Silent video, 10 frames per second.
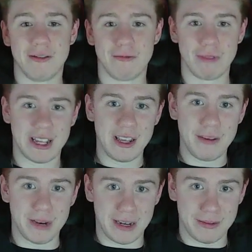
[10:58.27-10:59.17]
Ricky
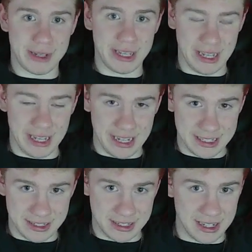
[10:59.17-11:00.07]
Bobby is
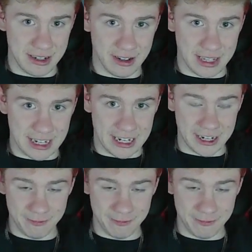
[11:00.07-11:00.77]
still there.